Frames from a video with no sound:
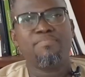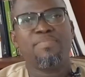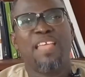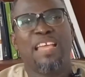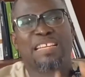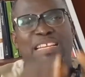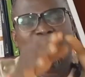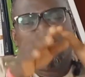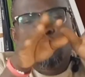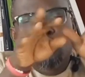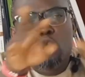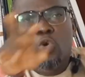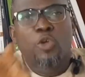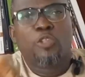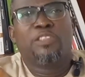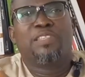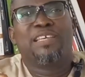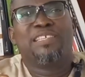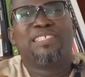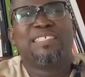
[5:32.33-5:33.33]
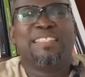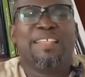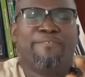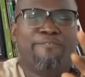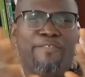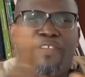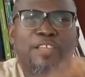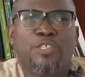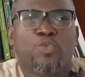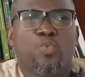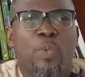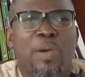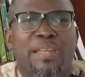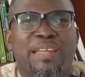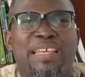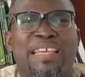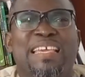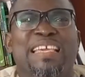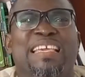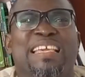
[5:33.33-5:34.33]
And the two contexts, the first one
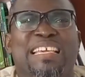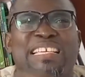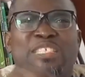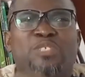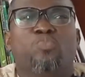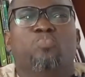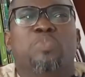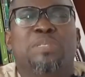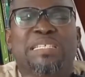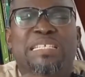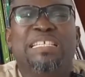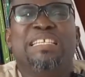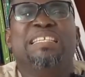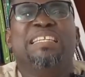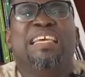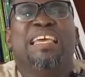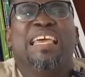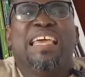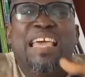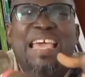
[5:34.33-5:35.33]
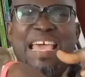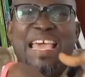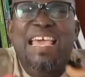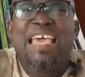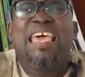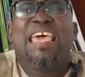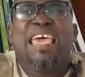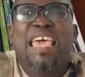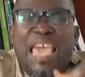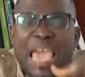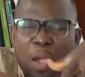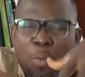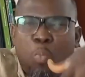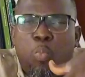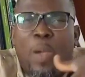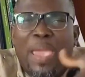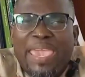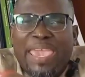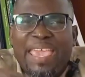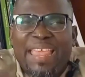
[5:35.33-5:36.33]
is within a
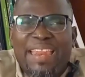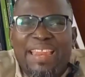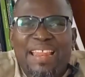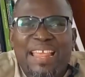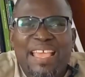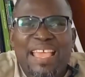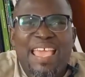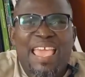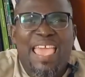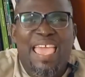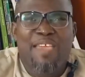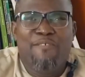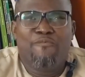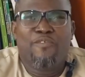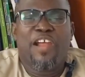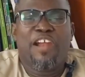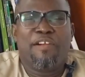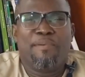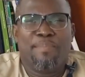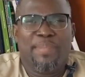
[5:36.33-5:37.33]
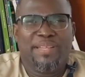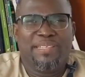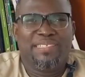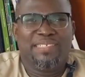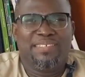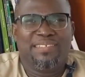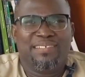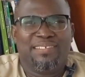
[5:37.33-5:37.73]
working environment.